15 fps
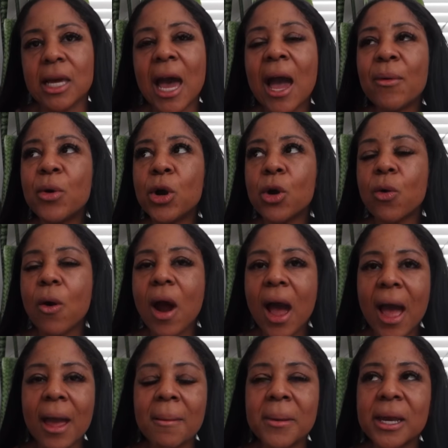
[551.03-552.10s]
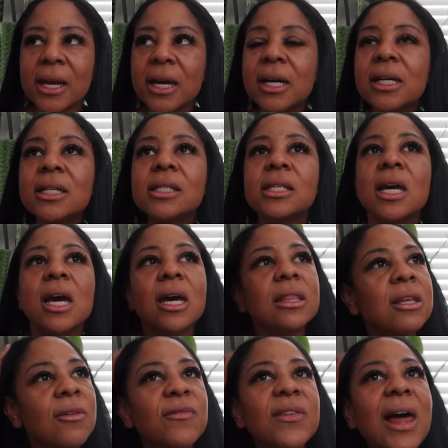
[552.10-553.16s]
I would cry because
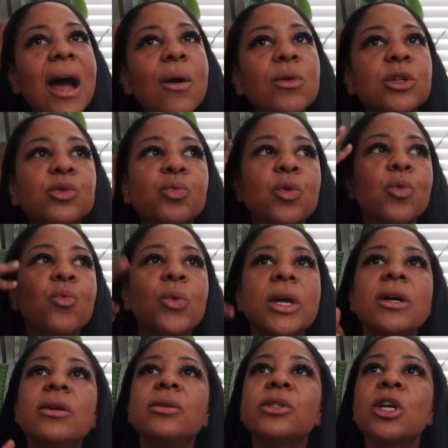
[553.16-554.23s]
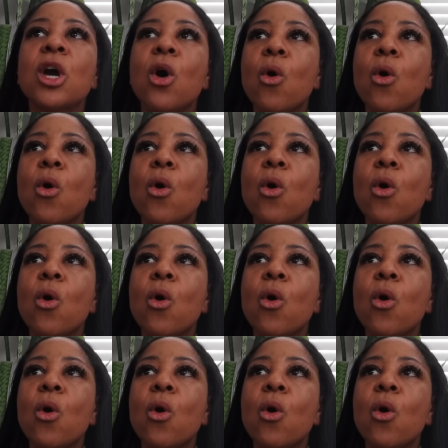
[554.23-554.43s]
the flowers would wilt,